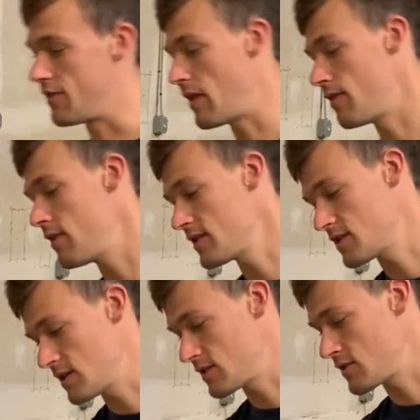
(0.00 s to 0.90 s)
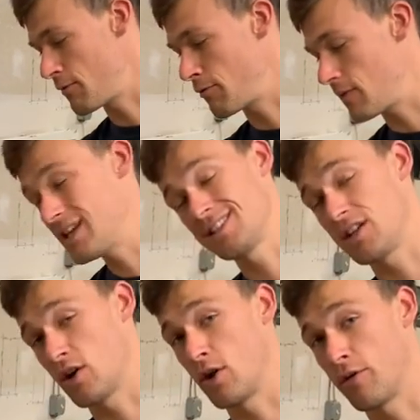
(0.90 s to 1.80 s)
And then this is the
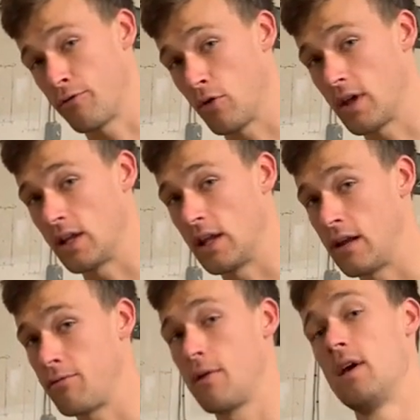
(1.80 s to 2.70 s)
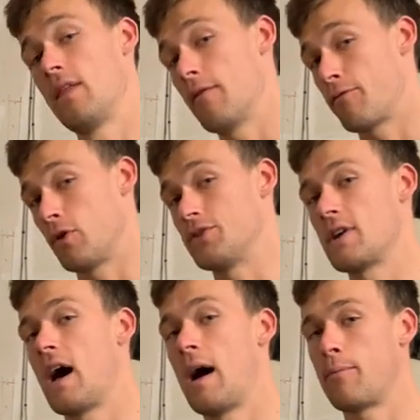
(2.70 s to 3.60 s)
interior folding leaf that folds
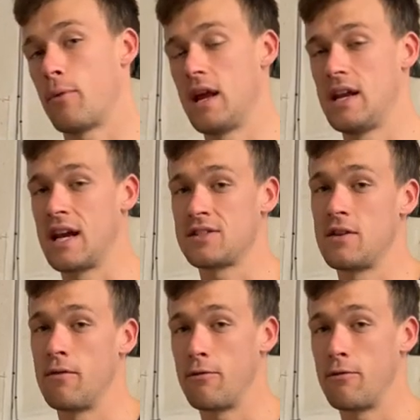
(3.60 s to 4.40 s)
up right next to the